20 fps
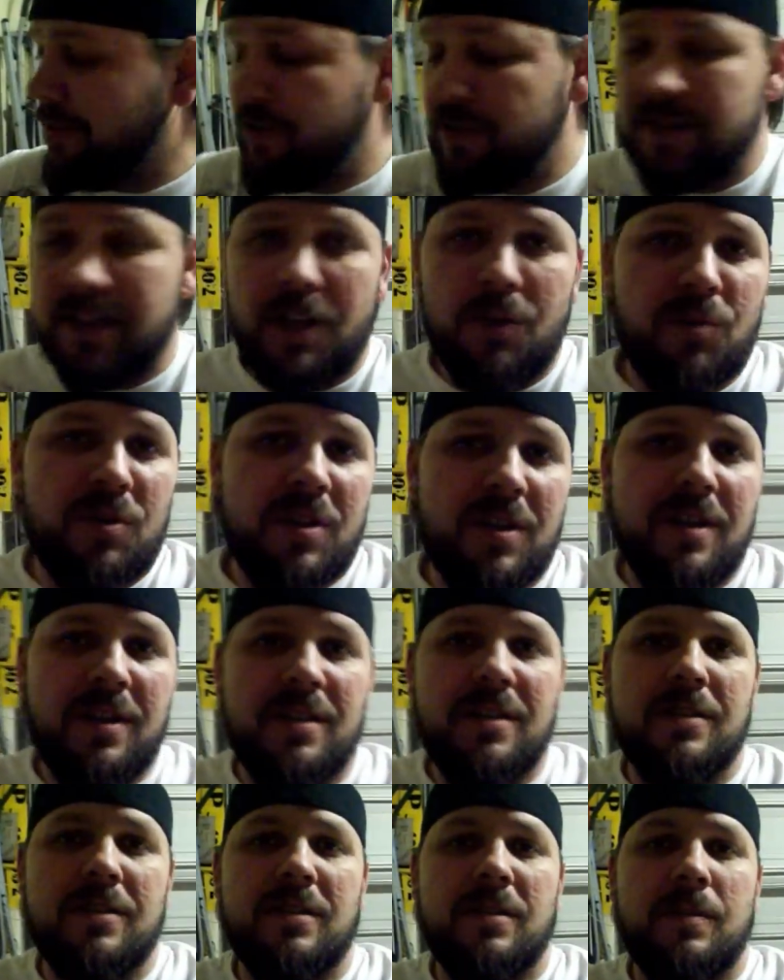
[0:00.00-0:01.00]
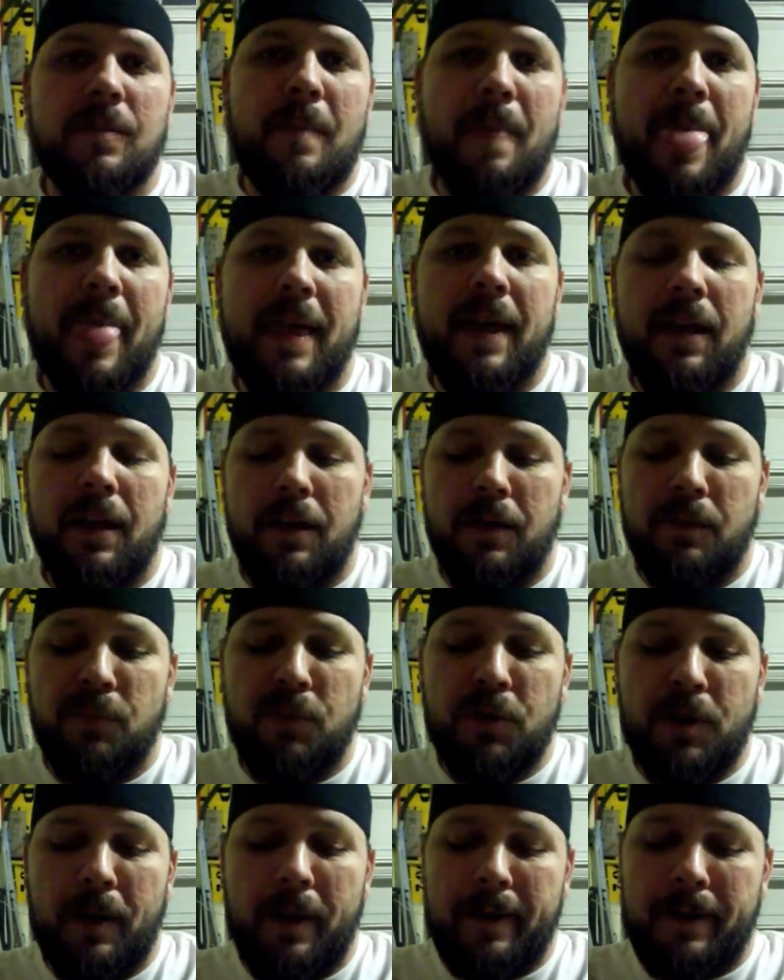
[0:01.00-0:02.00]
Take one of these and
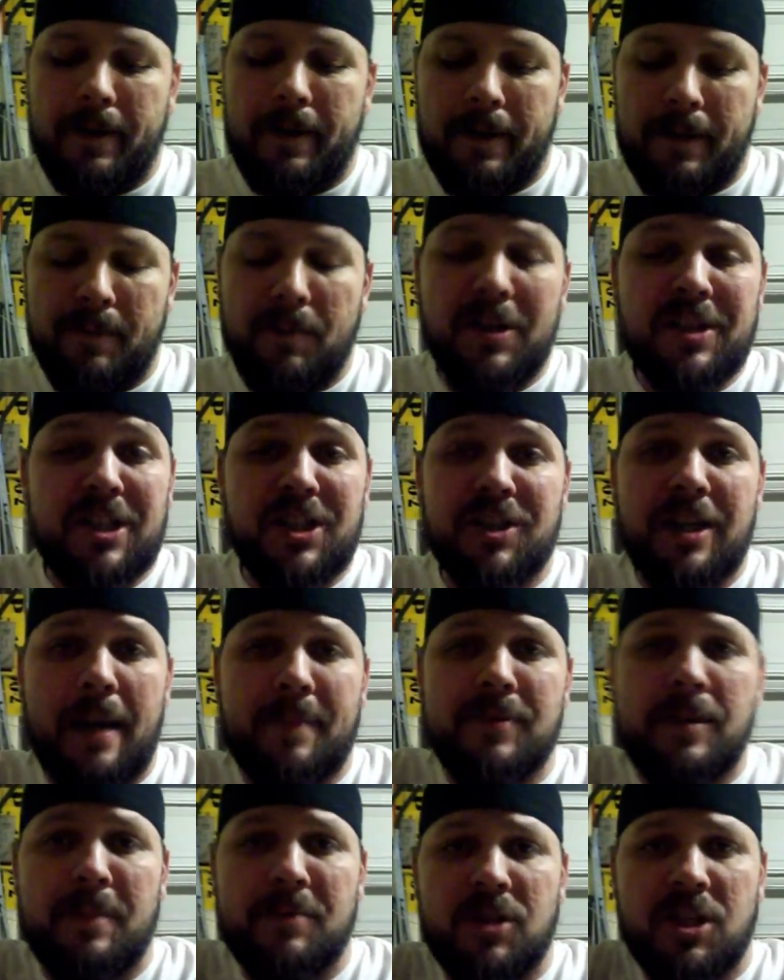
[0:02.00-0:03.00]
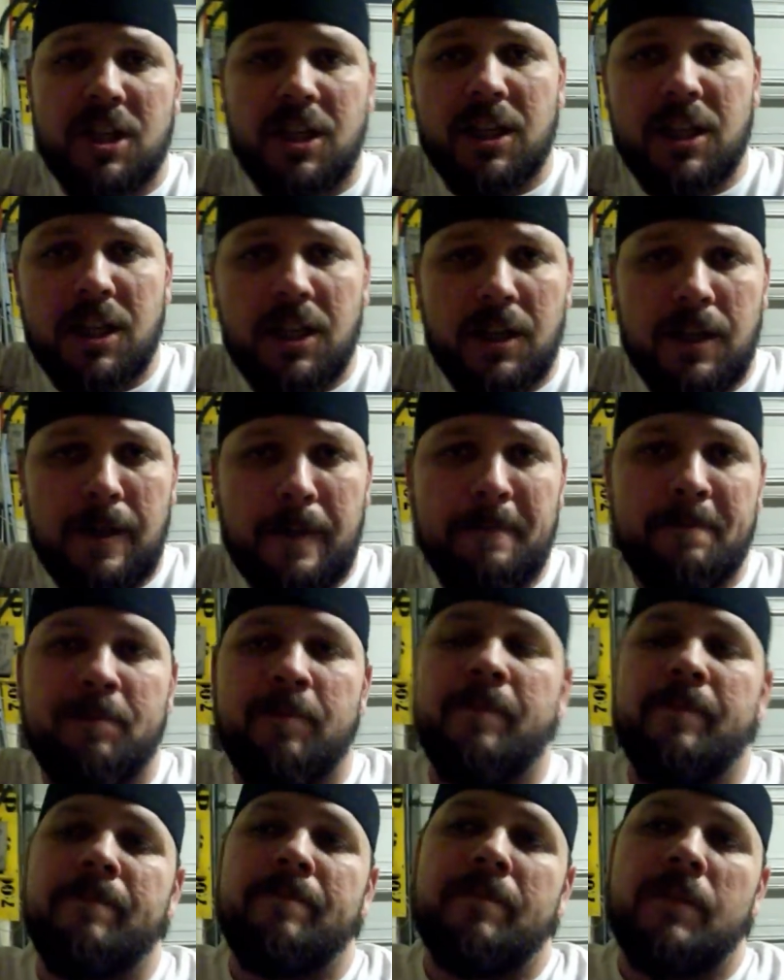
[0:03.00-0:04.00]
put a, a bunch of chopped up chicken in it
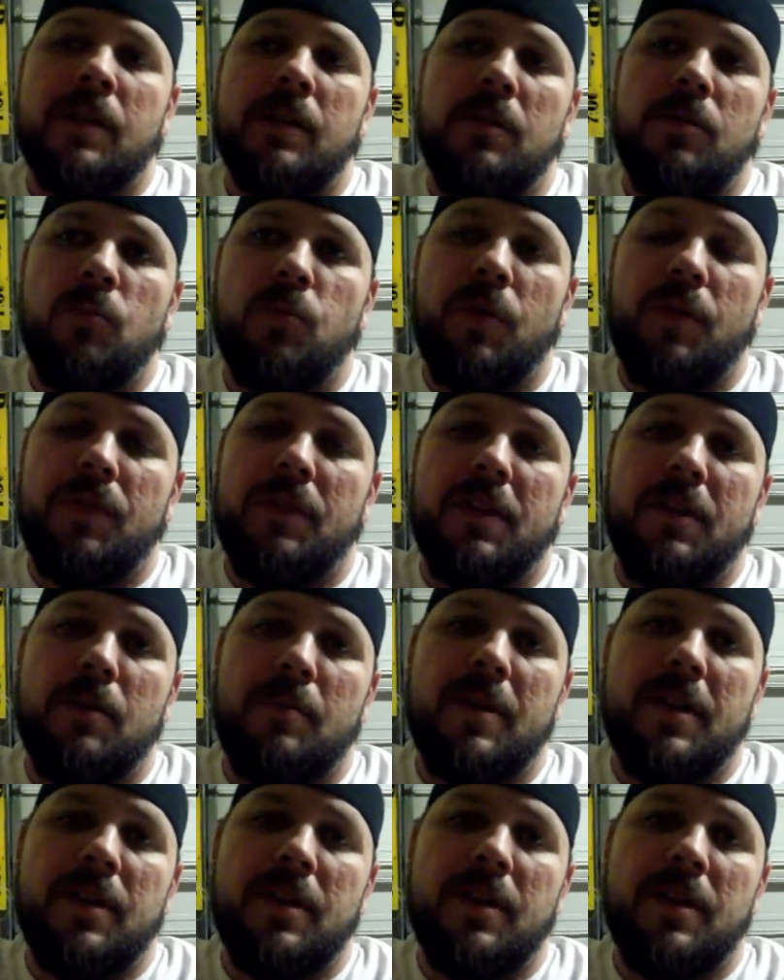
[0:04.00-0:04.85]
with a little bit